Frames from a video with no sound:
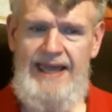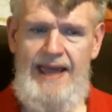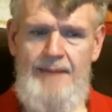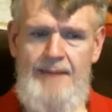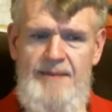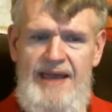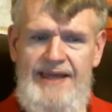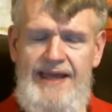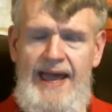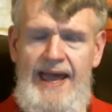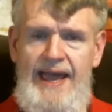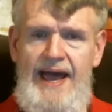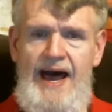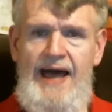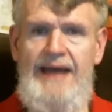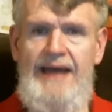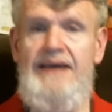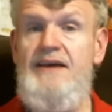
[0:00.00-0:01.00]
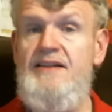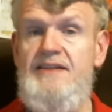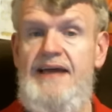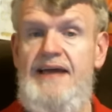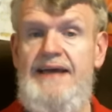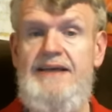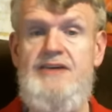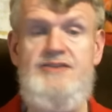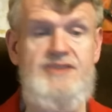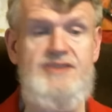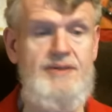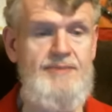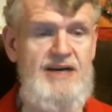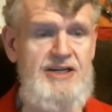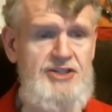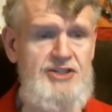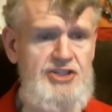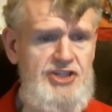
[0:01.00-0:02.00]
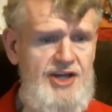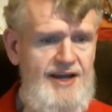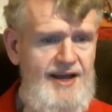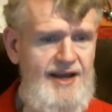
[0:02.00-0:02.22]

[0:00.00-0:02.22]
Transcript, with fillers: M A K I, thank you so much.